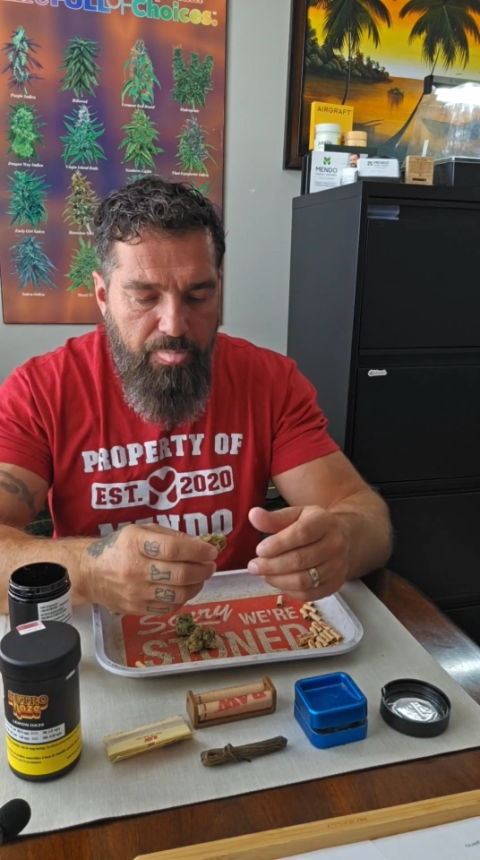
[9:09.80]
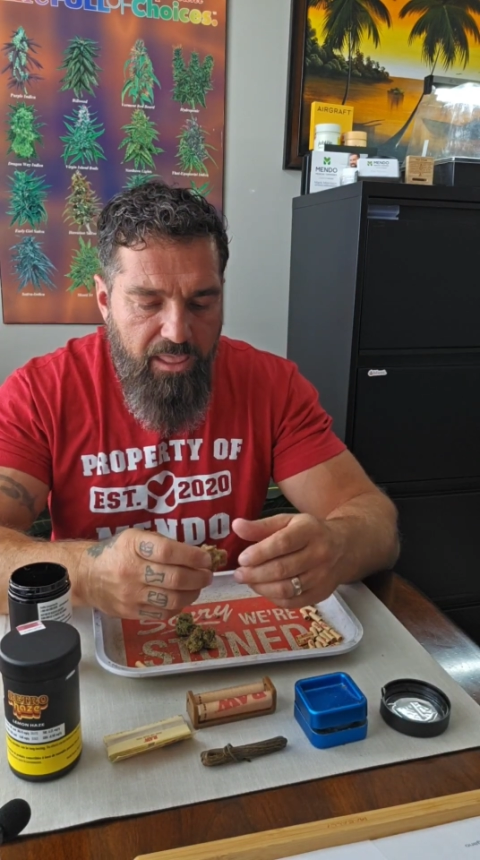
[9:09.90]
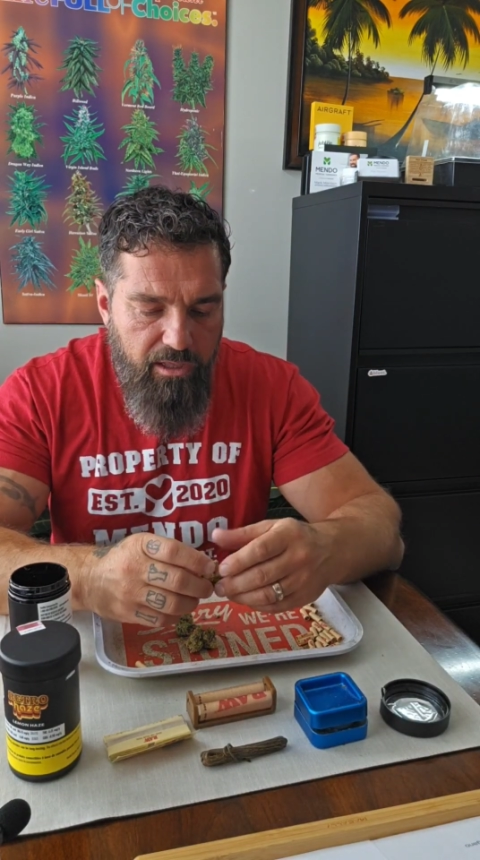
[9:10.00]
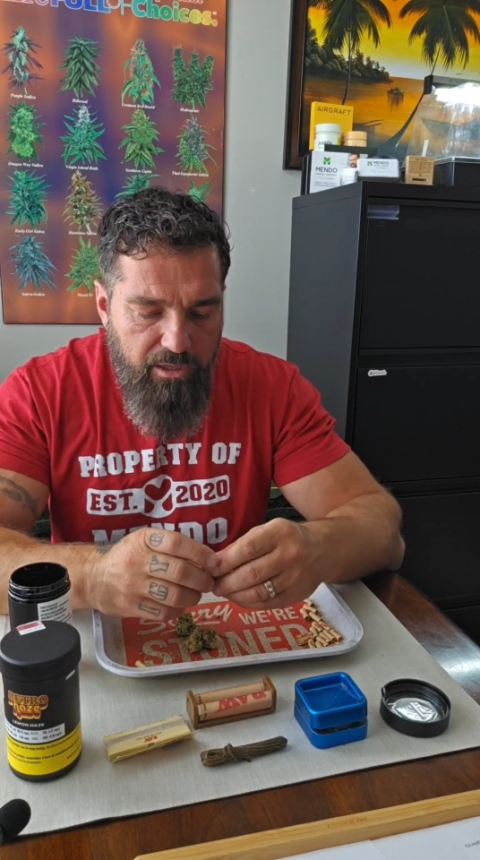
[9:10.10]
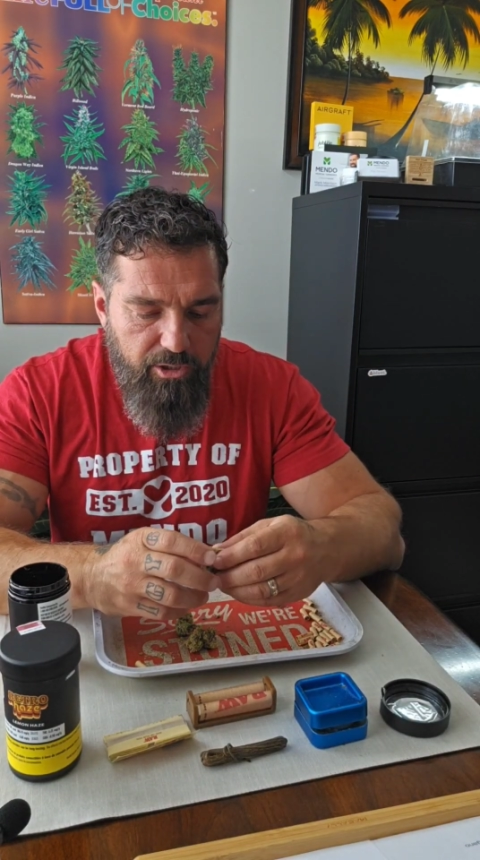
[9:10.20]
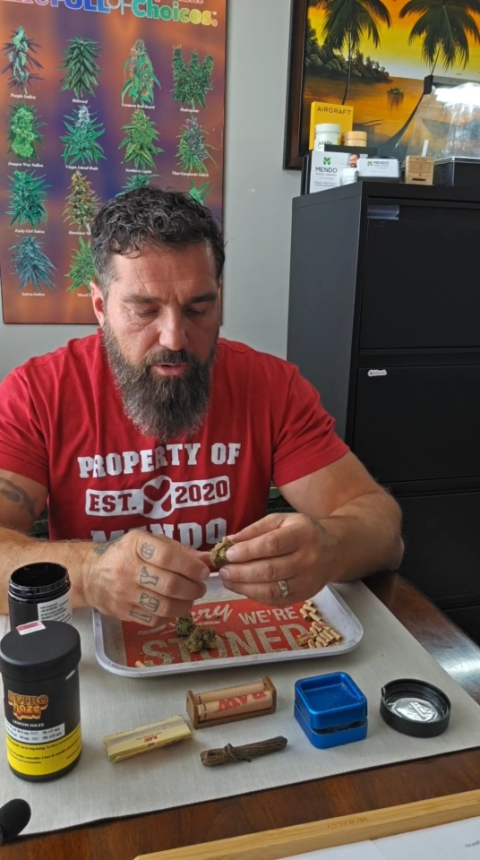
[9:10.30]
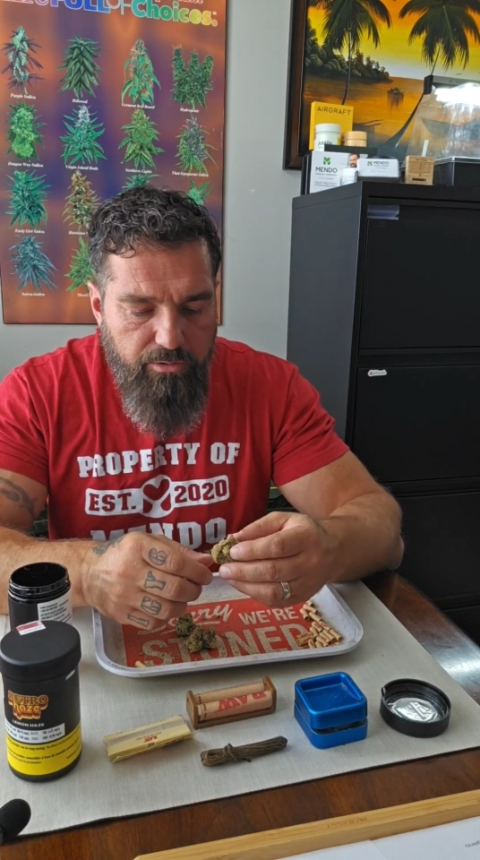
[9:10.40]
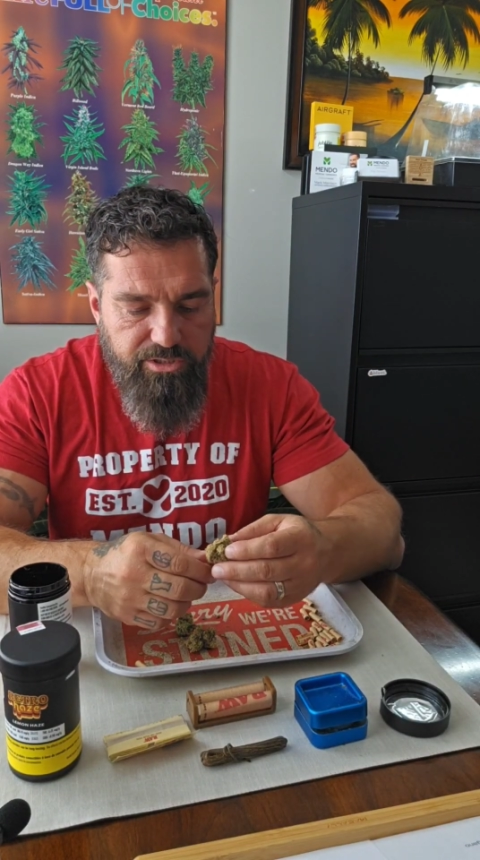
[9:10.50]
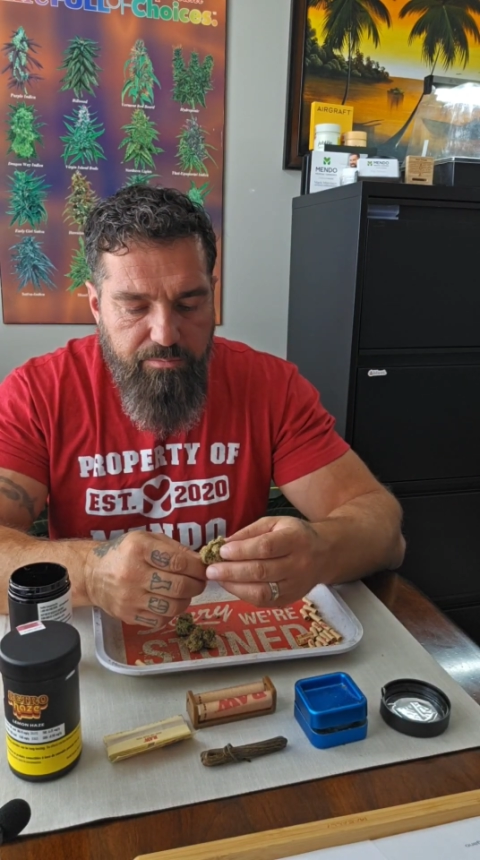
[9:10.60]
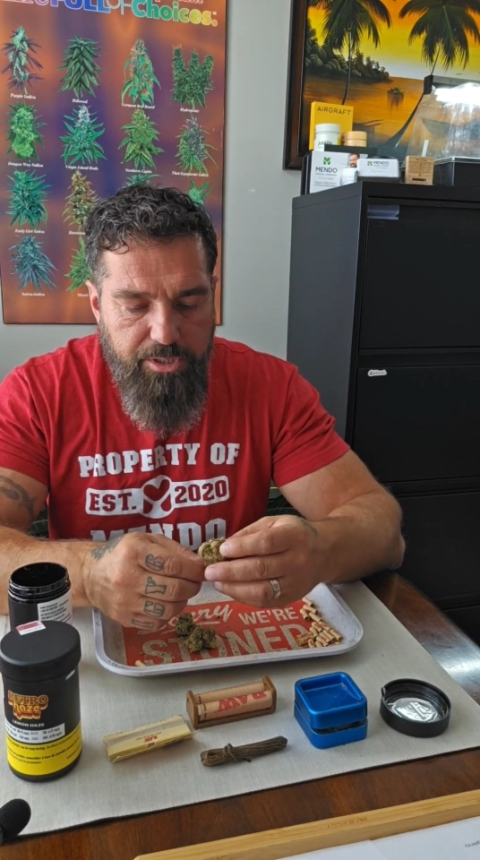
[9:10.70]
the
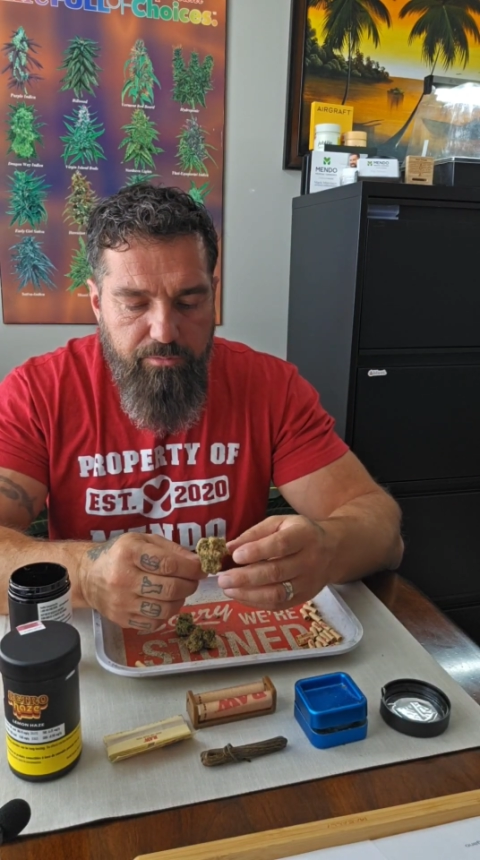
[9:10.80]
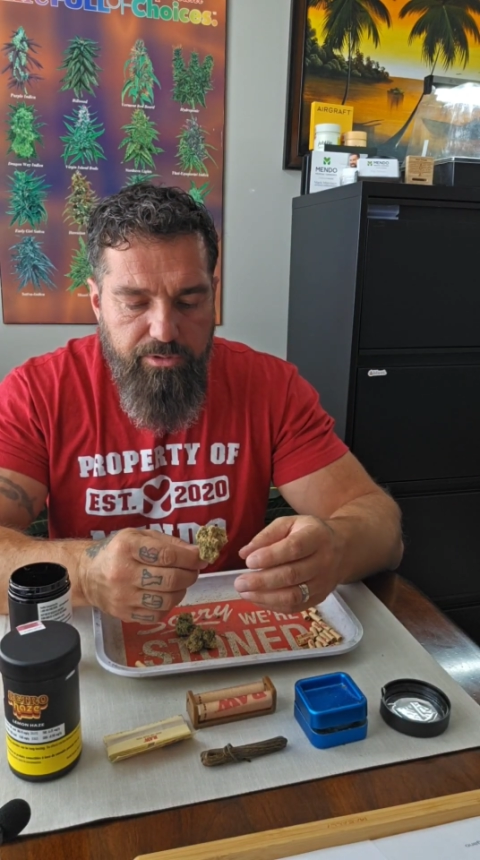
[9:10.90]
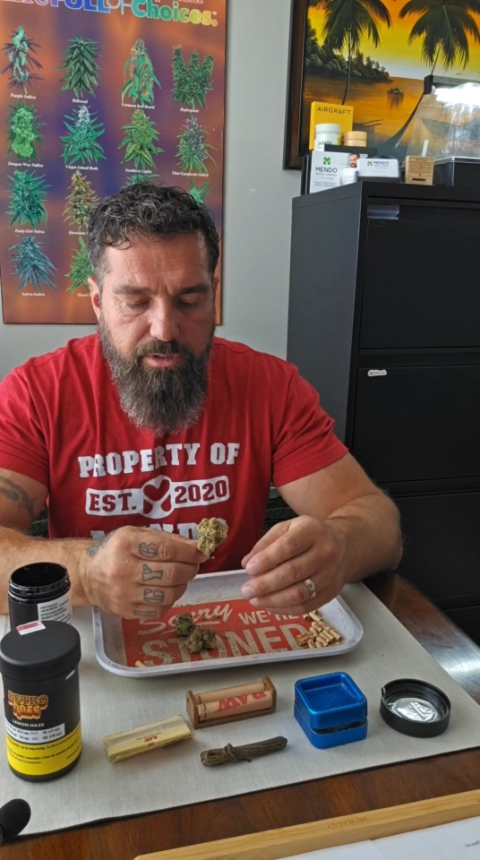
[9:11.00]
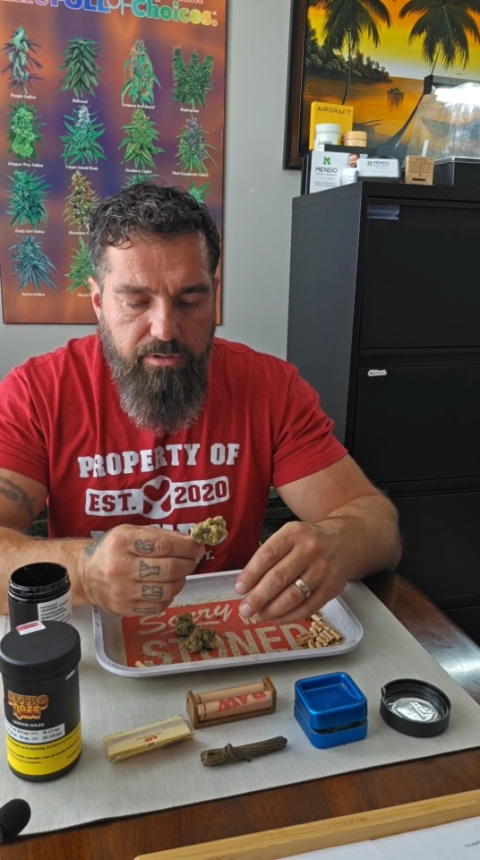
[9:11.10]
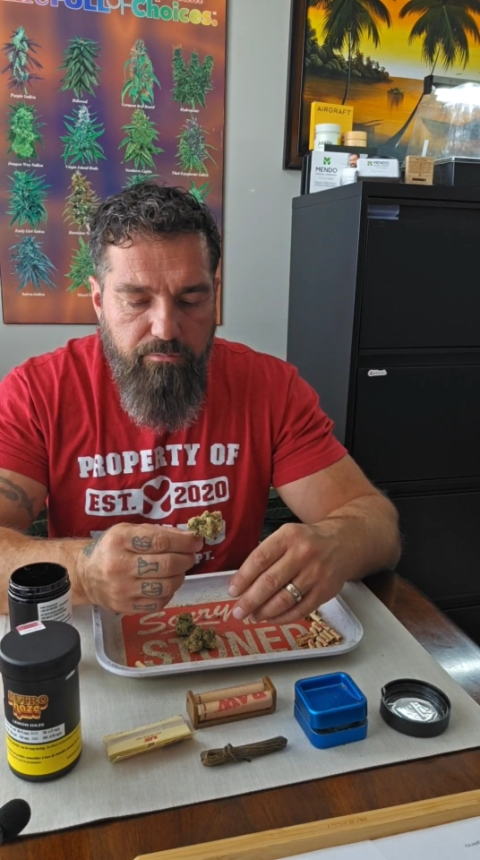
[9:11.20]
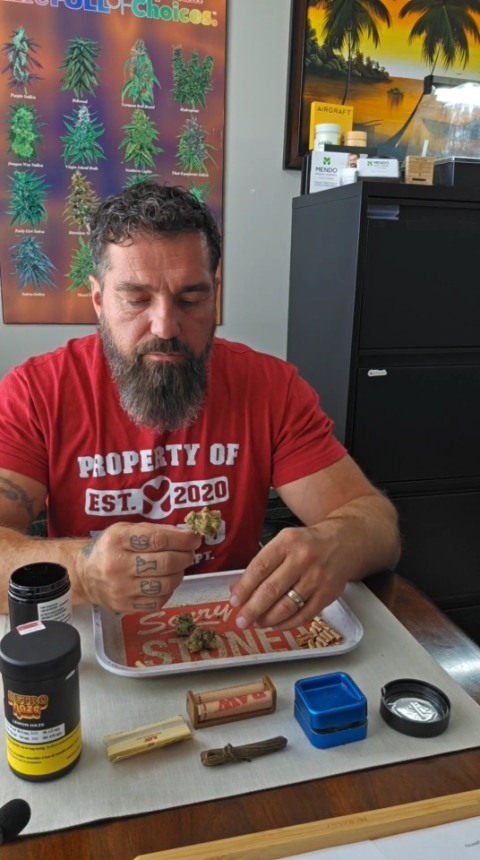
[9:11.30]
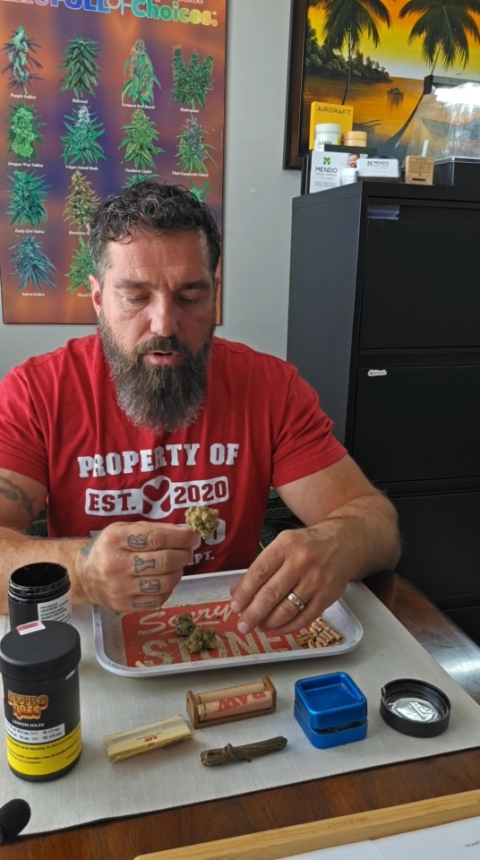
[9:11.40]
package there.